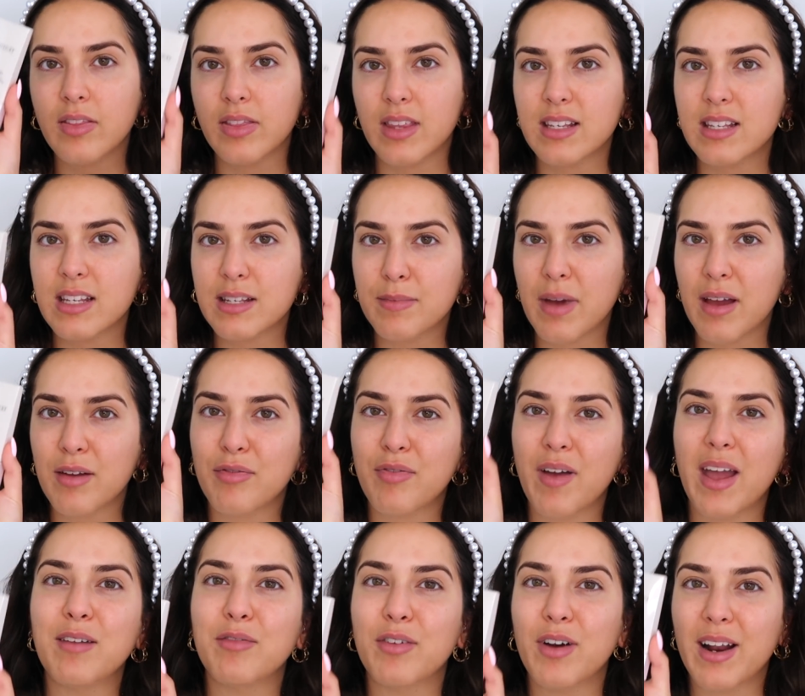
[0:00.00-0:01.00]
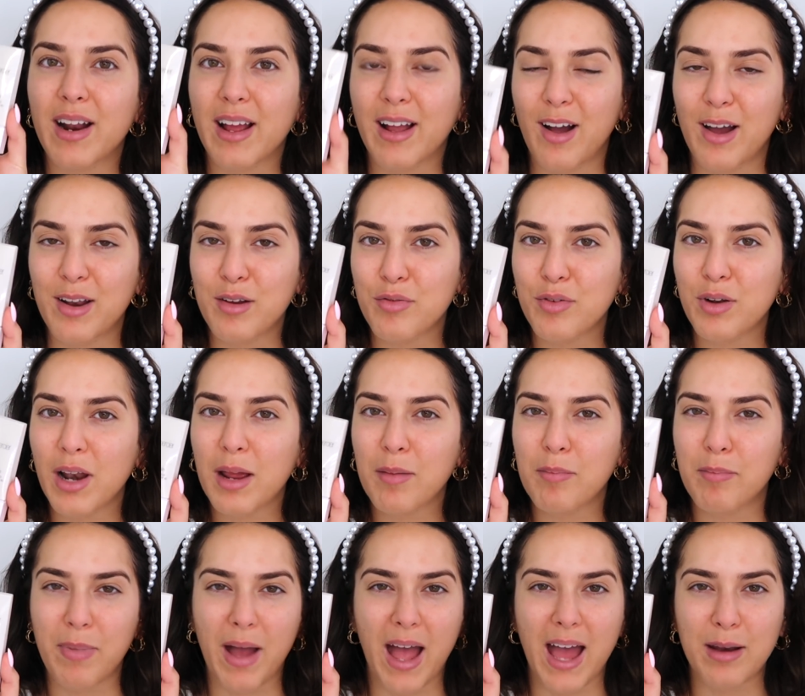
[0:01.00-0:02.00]
this is my favorite, and I kind of feel
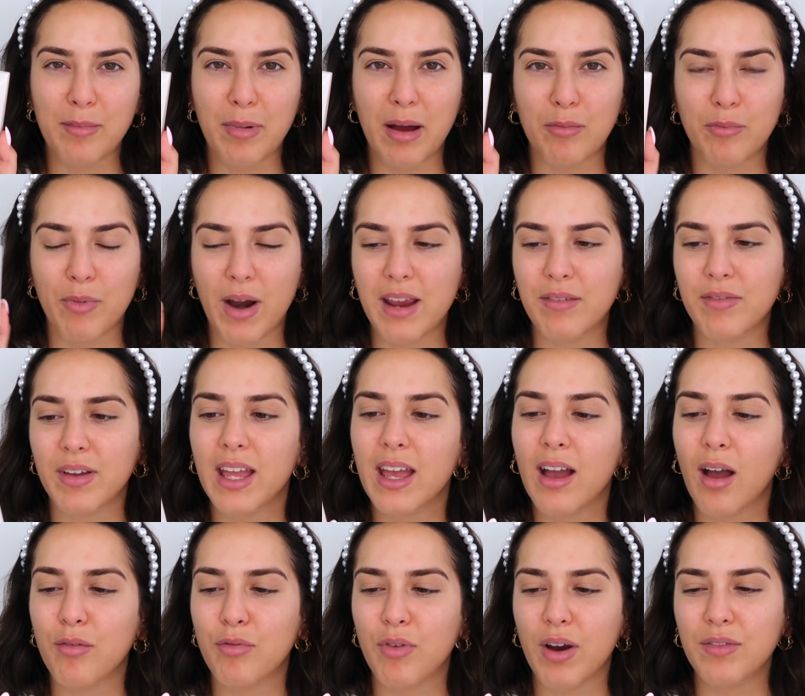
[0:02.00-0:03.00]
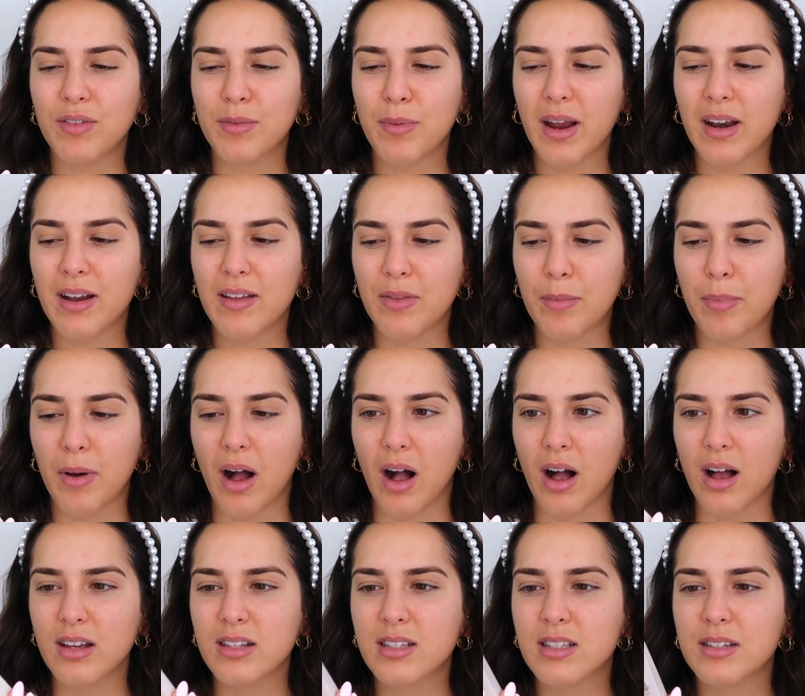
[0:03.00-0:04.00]
like bad about raving it. I've raved about it in the
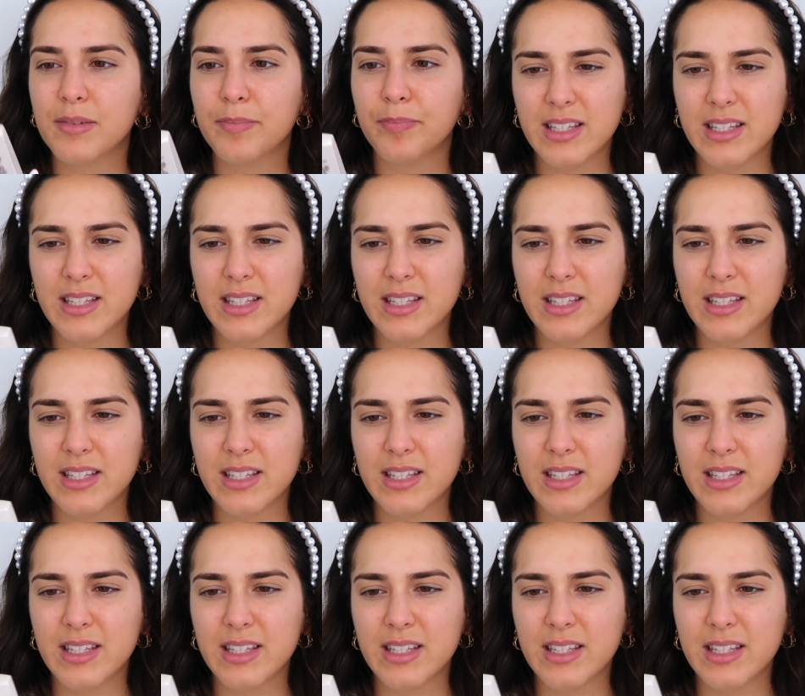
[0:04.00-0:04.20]
past.